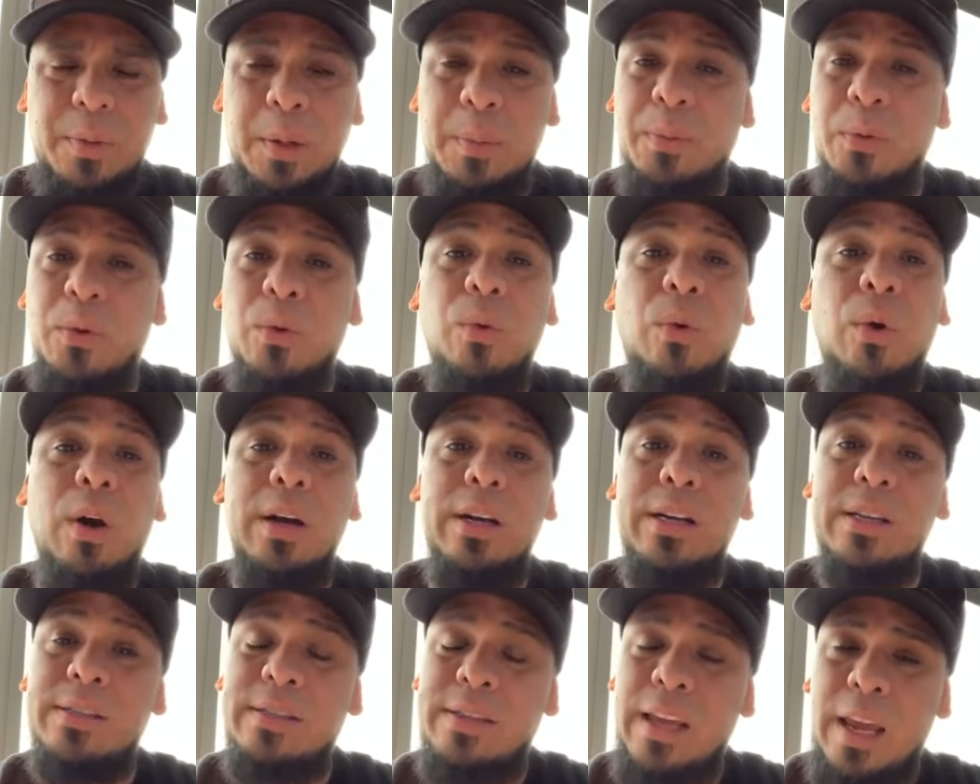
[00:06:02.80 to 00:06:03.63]
people who are
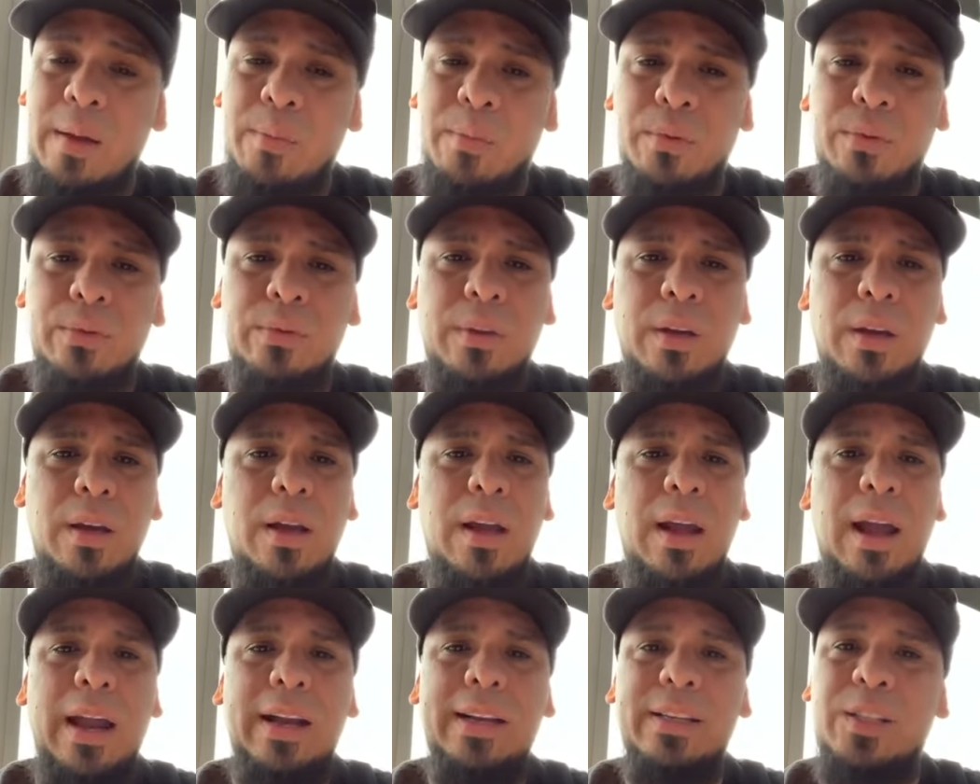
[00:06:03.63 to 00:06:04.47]
disabled,
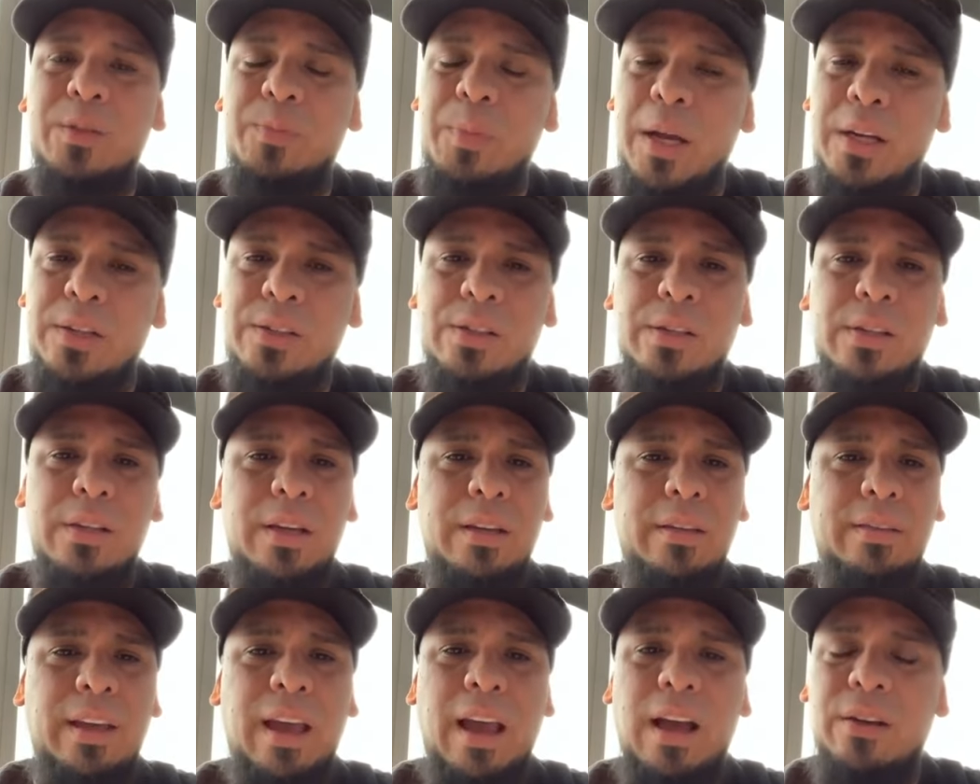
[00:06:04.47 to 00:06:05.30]
and especially
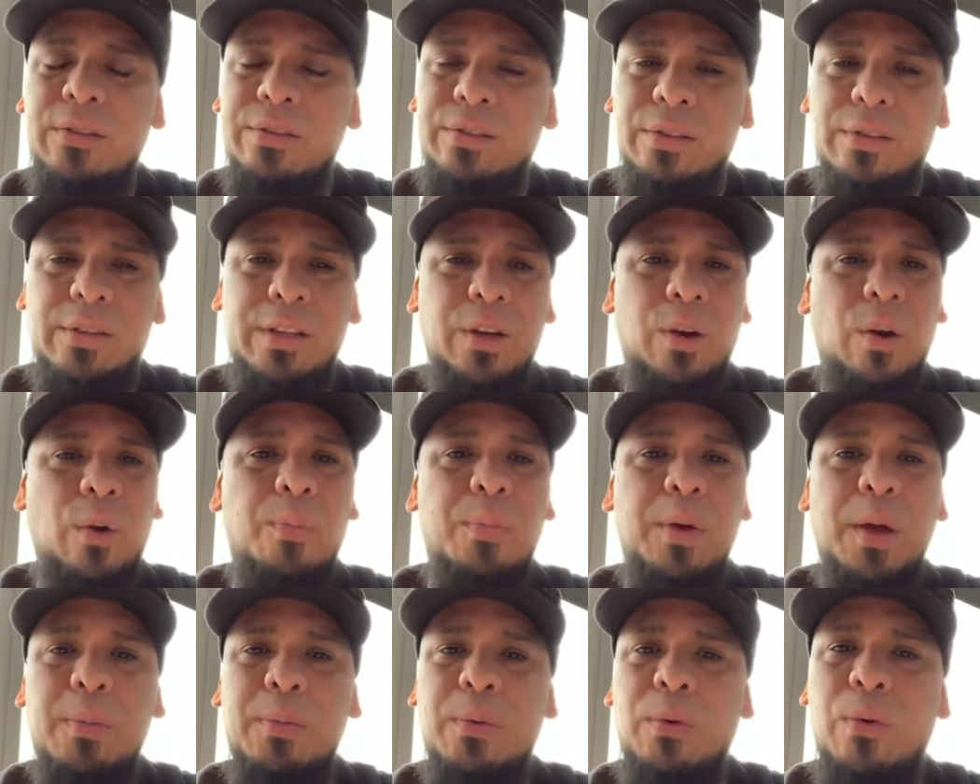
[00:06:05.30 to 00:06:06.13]
the elderly or
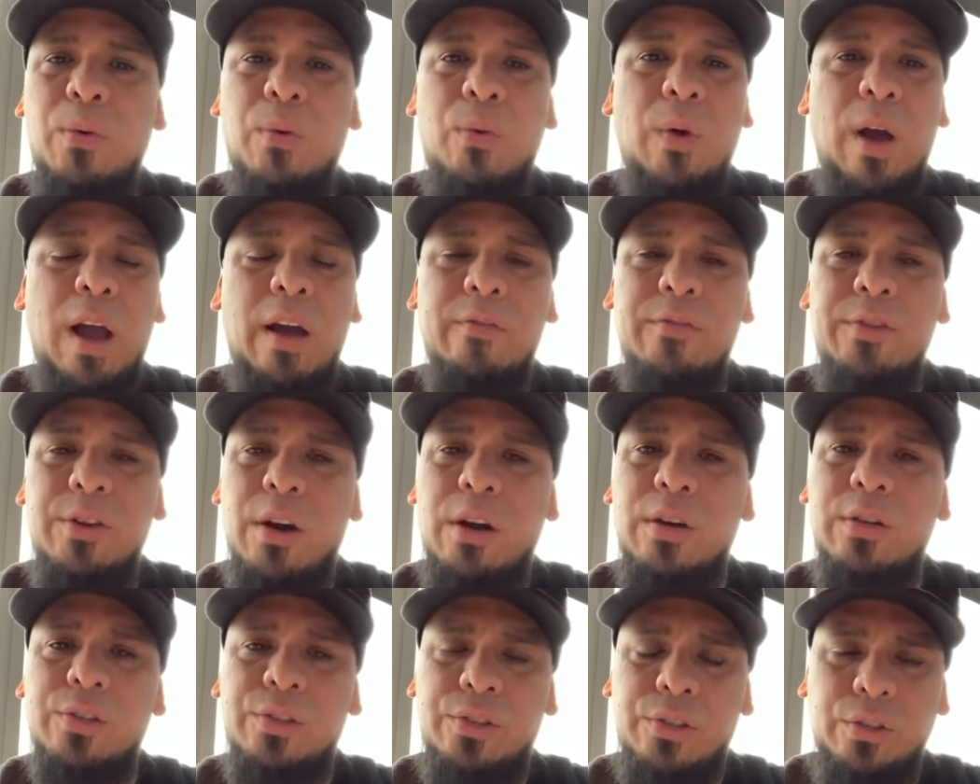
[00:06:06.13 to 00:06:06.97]
people who have
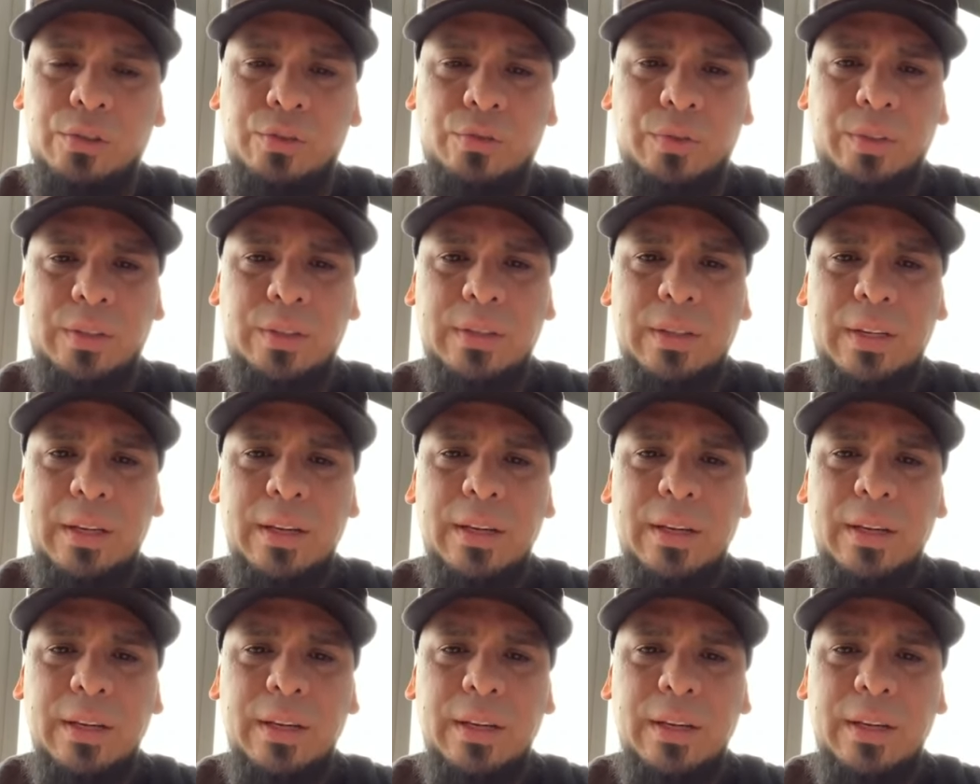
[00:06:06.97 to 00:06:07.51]
young children.